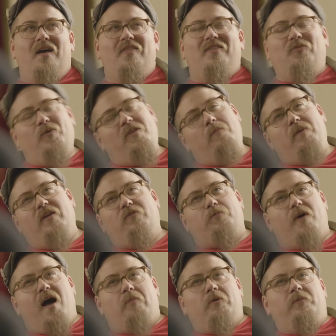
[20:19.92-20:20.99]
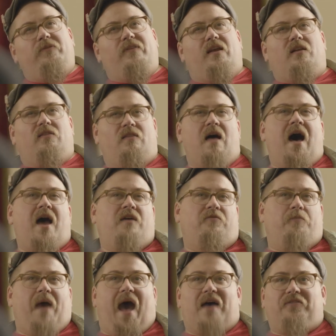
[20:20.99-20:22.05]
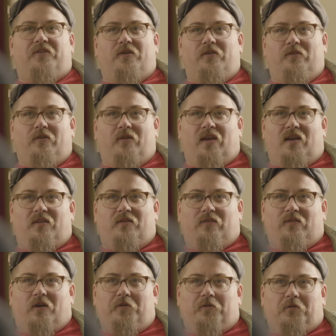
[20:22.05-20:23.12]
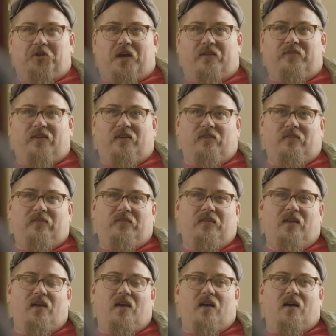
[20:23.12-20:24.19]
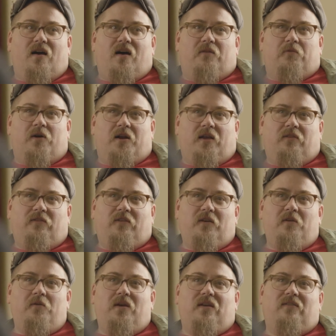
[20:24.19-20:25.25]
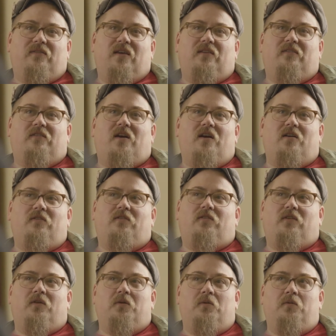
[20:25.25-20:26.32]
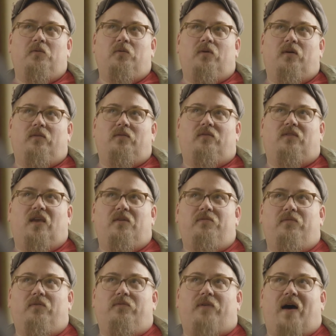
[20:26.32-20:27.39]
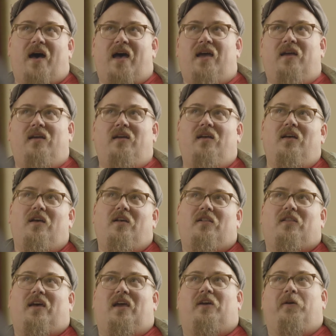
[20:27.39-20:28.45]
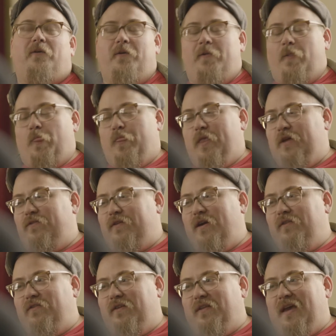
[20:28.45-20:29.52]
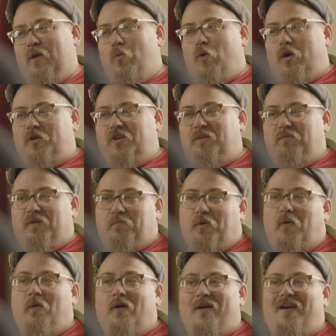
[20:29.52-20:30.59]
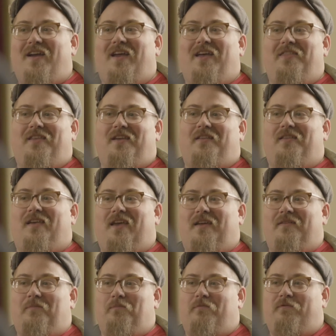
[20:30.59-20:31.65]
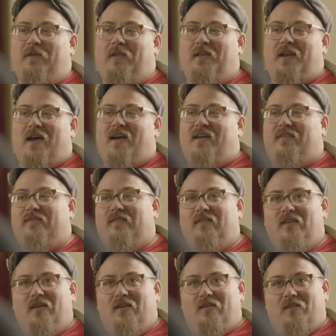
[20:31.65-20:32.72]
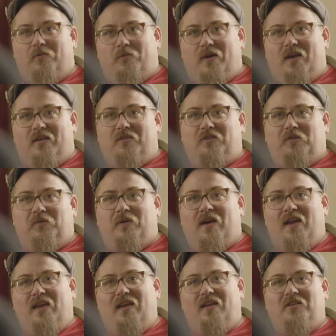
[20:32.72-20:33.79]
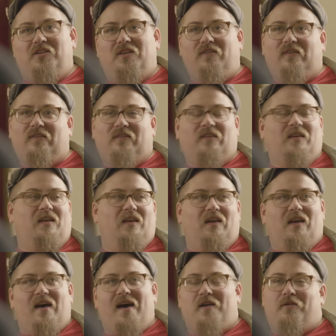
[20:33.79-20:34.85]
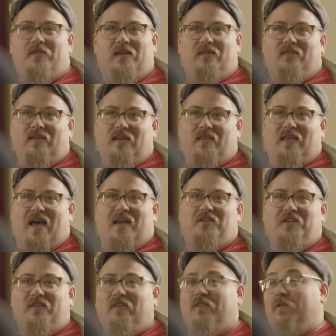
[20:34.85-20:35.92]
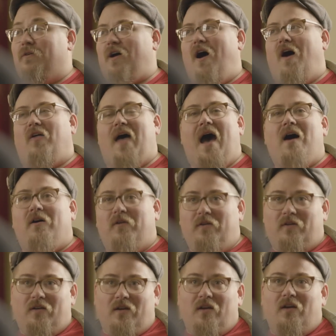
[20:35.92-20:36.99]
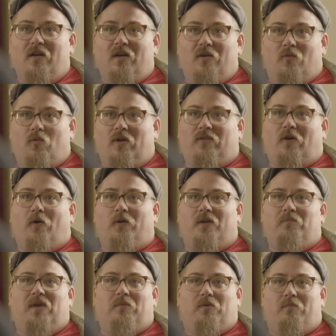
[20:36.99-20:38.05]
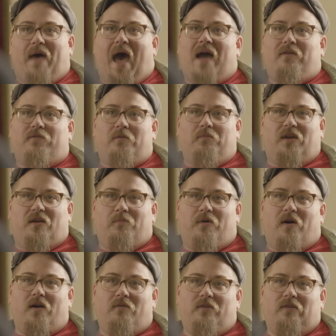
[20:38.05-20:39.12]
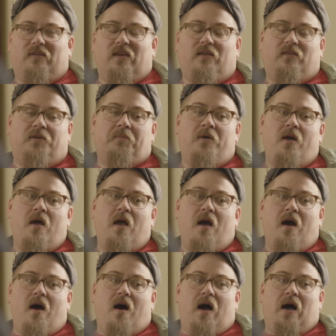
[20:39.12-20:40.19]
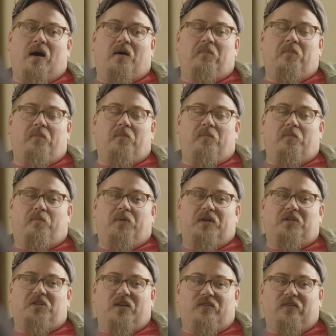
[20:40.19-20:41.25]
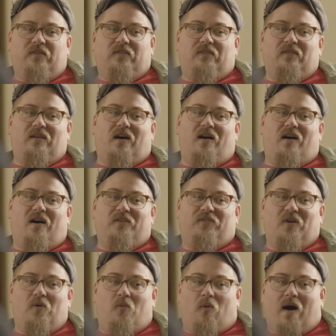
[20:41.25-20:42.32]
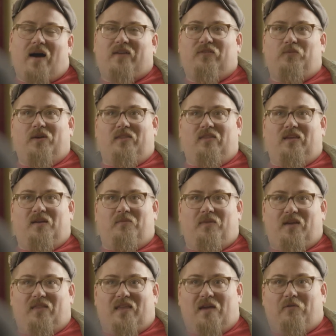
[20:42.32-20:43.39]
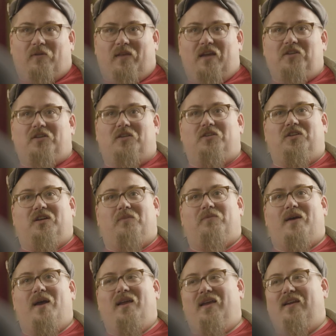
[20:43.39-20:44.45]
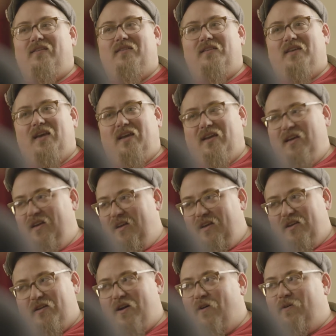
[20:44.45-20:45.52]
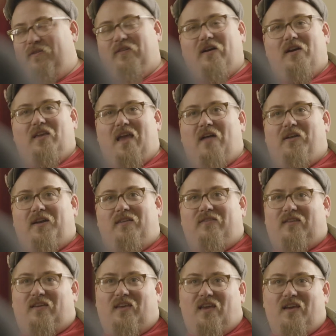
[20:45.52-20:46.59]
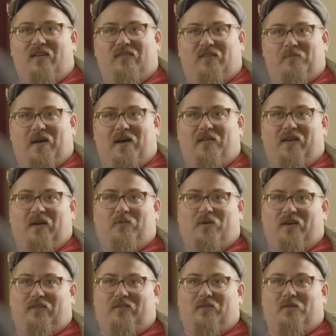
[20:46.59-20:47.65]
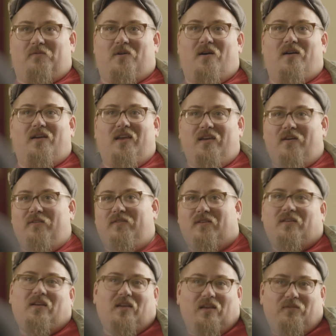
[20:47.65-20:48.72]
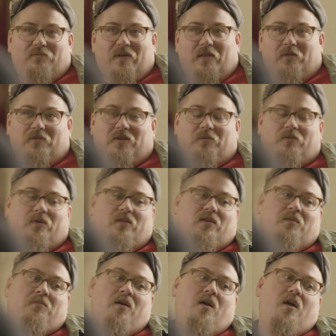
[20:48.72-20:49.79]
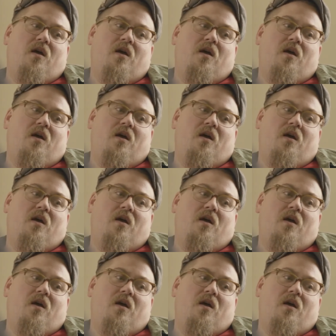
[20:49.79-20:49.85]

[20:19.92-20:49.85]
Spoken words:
It's one of the biggest problems that a lot of pastors who get into social justice run into is they start to deify, like they start to like worship the poor and then like villainize the rich, right? And Jesus, I don't think did that. Jesus will call out what's holding people back from being a part of his kingdom. But Jesus also walks with them in that relationship, right? He doesn't like go and start yelling at Zacchaeus about like what he's doing wrong. He goes and he fellowships with him.